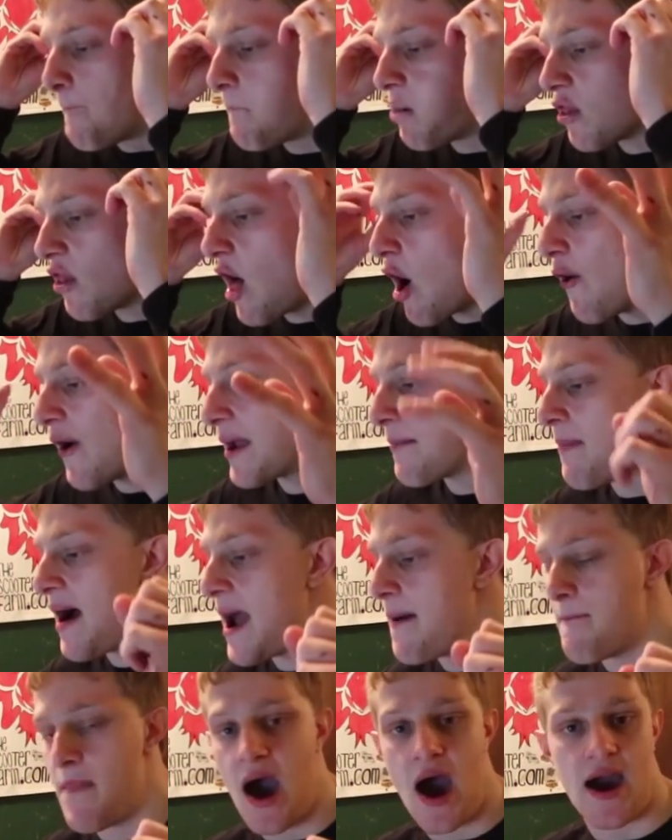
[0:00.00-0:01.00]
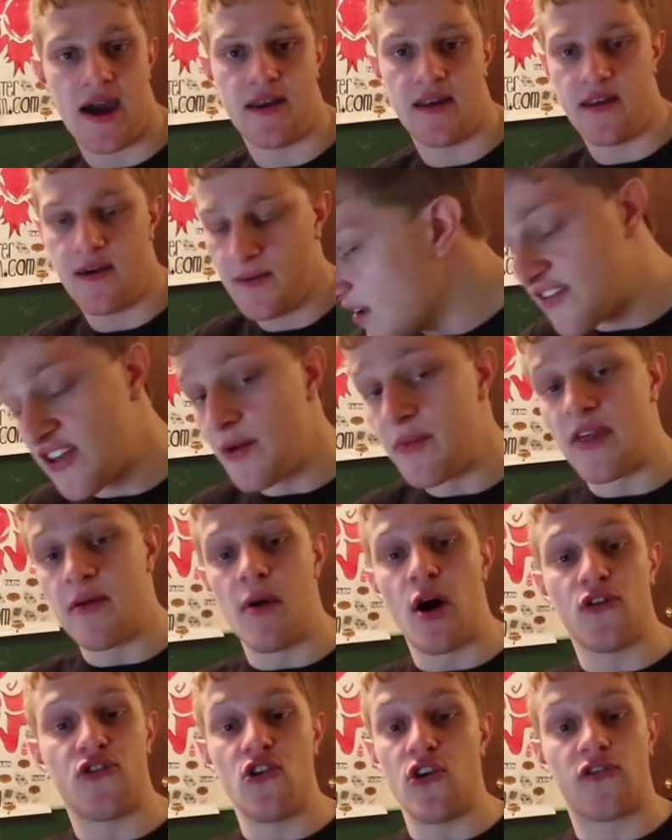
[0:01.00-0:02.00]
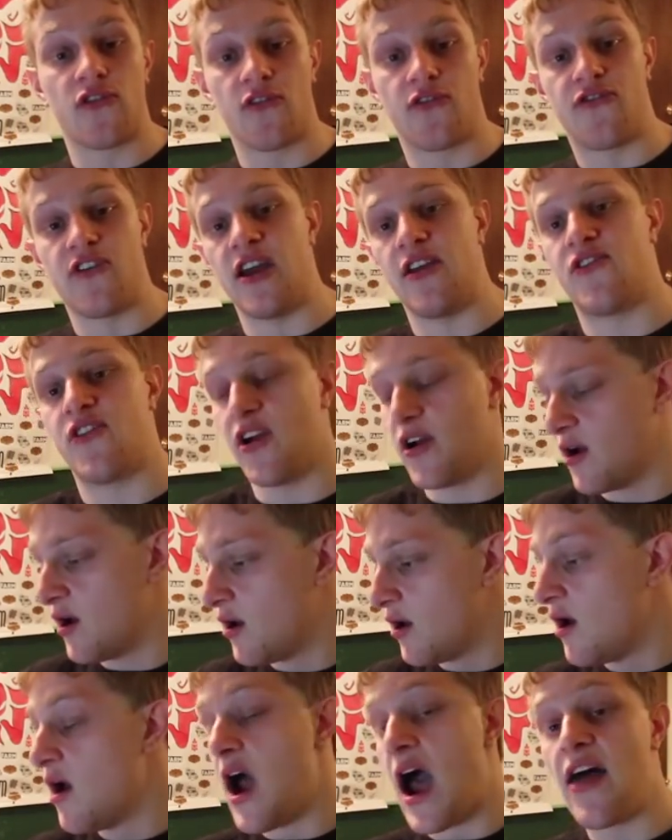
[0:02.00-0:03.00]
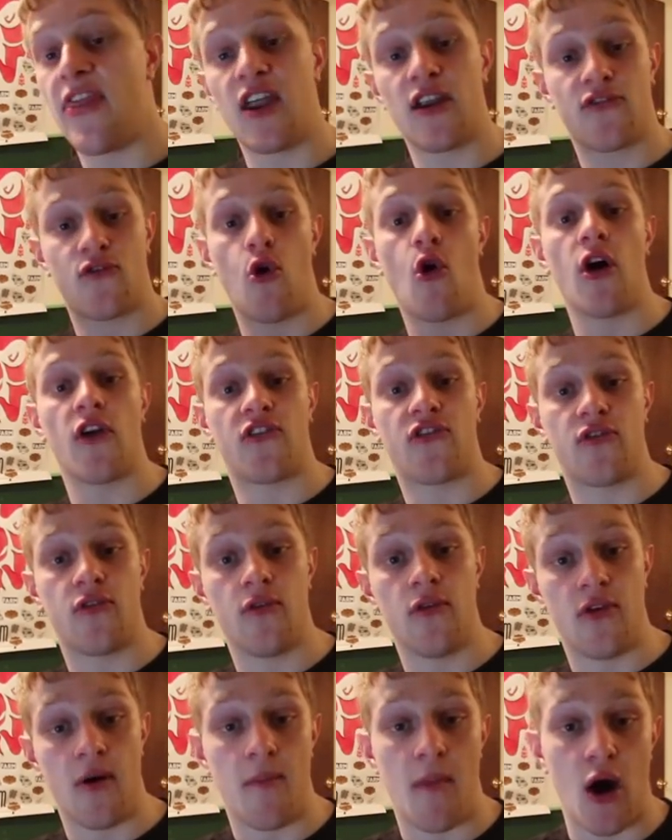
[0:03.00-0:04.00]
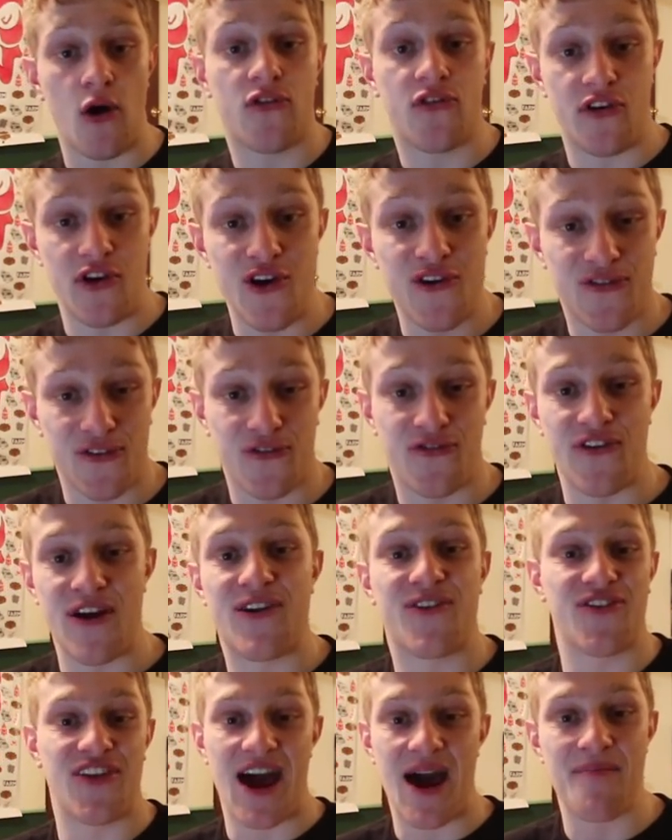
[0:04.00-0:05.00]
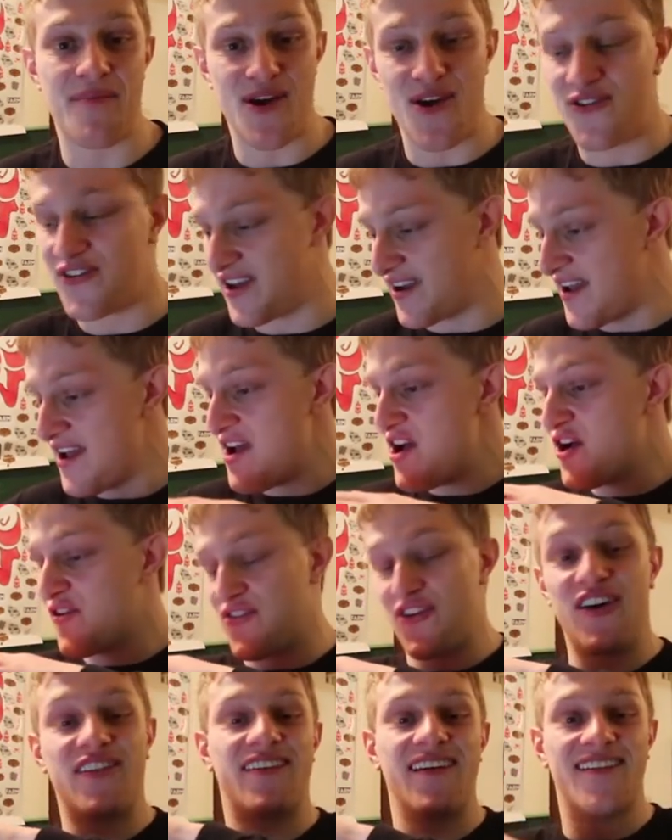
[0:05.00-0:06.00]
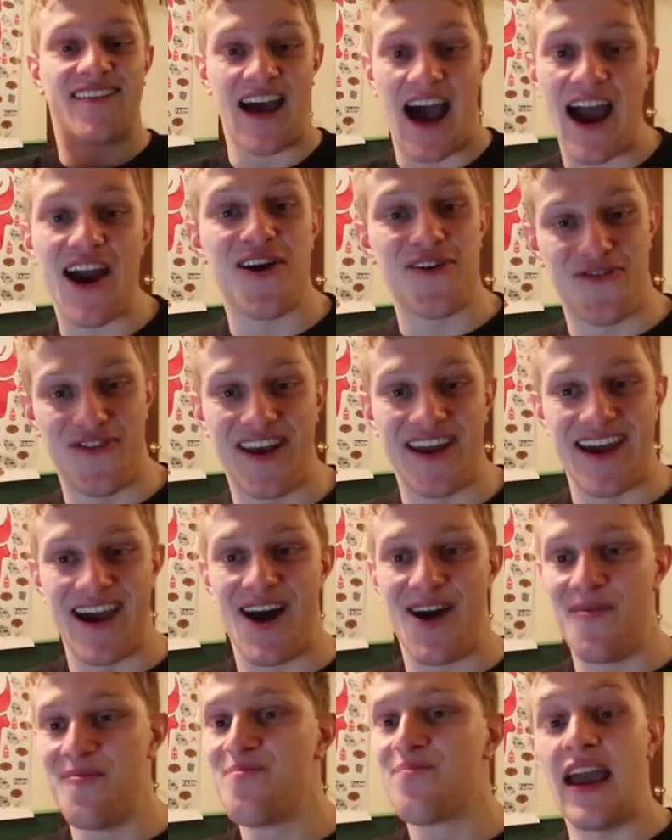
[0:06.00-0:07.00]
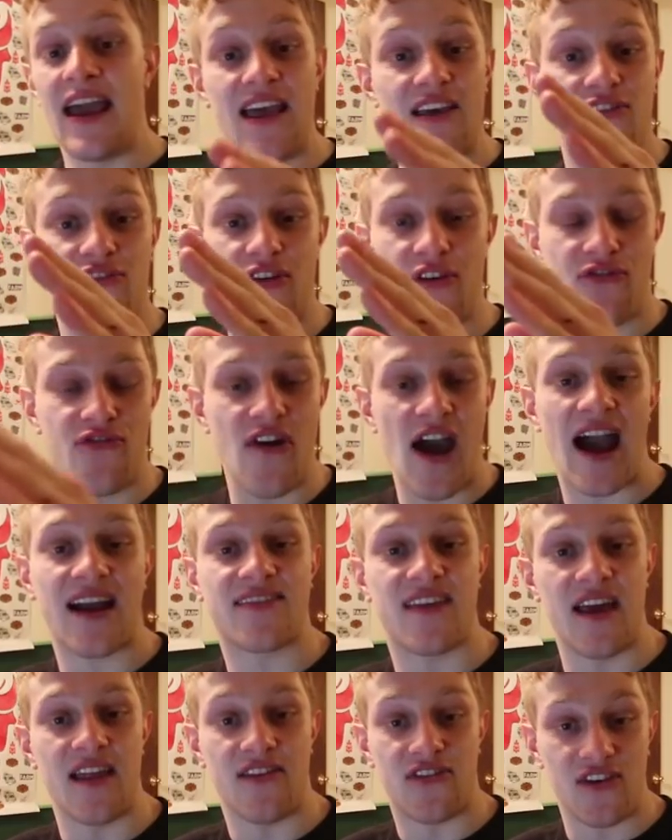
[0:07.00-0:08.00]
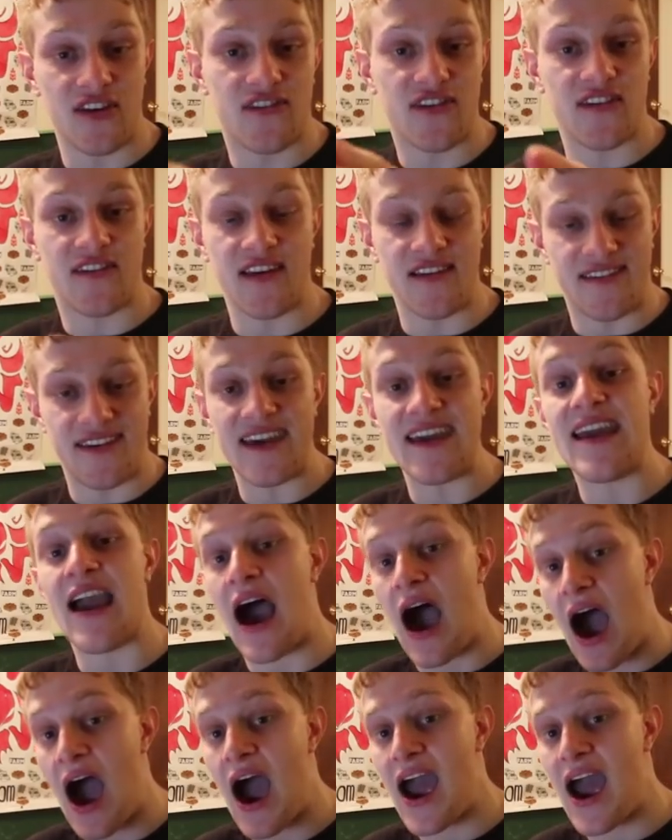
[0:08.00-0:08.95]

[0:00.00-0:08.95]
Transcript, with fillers: Blowing my mind. It's gonna be the most useful feature. And then of course, the most useful feature that I'm using for this entire video is the fact that since it's a TI,